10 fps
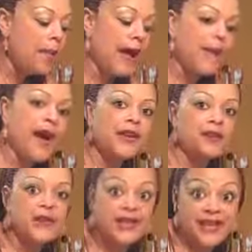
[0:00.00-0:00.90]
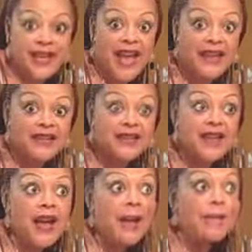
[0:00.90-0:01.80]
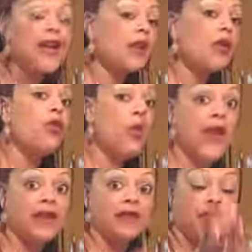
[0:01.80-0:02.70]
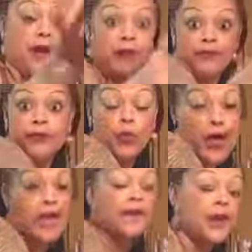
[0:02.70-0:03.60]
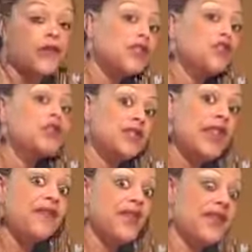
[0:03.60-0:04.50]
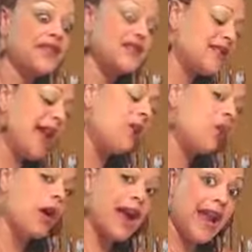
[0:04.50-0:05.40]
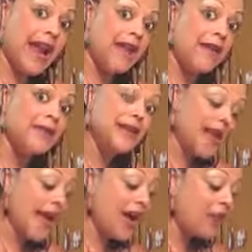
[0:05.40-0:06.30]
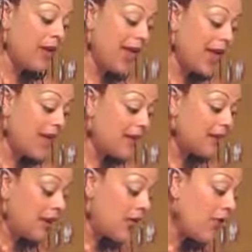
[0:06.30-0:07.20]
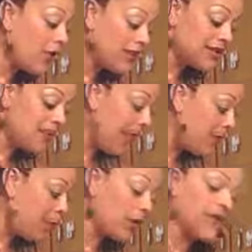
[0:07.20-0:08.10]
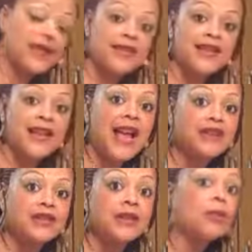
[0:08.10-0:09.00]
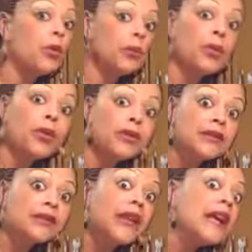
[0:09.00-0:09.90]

my body resets my goal weight from way up there in the 270s to down where I am now, and according to the paperwork, this is actually more important